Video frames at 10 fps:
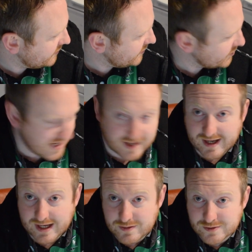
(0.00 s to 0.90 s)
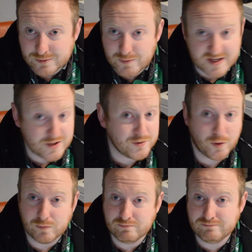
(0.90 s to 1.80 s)
you take it out. When
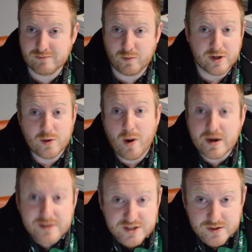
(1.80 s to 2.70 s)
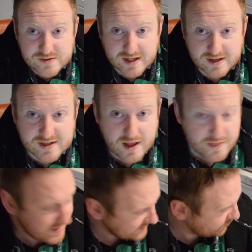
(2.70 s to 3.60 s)
you aren't using it,
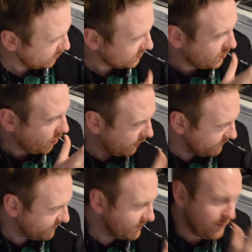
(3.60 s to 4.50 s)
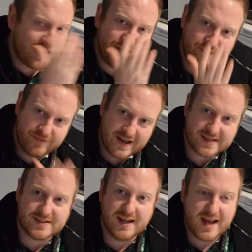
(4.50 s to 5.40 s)
this will comfortably
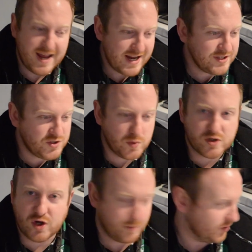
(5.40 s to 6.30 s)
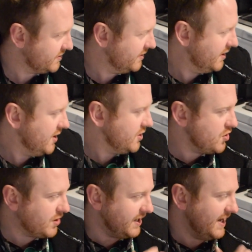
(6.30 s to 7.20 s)
fit into a cupboard.
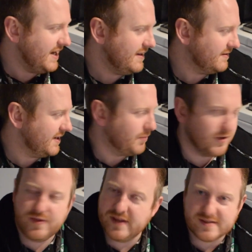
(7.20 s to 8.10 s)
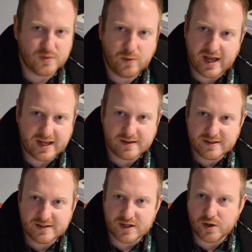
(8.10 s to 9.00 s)
You can easily put this away,
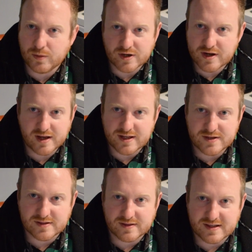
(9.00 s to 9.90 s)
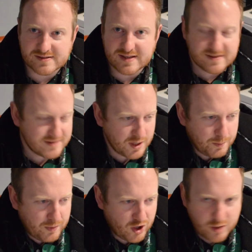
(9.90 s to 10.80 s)
you know, when you're not using this. It's not
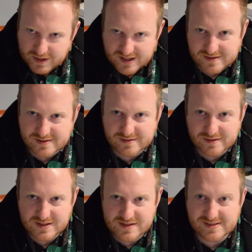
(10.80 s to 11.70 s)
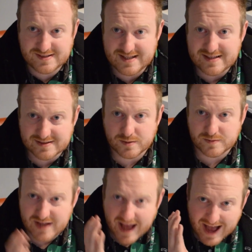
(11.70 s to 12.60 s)
a permanent system
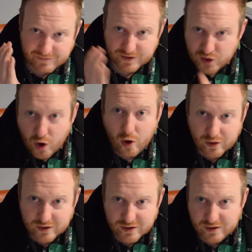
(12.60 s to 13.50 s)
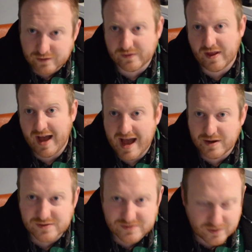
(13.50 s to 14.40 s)
to have in the corner of the
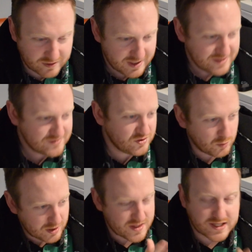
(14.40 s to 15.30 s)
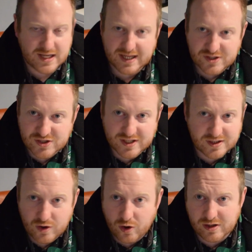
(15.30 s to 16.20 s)
house or somewhere in the
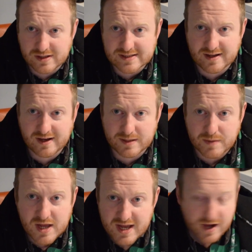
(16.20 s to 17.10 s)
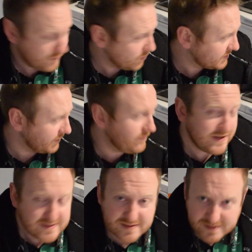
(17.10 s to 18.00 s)
kitchen all the time. Of course it
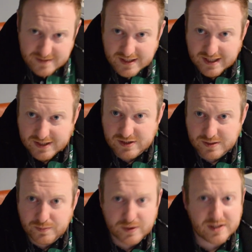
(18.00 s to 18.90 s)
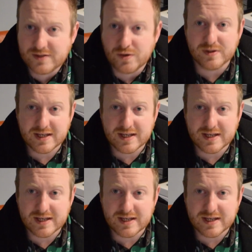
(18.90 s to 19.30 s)
fits into the kitchen, but you don't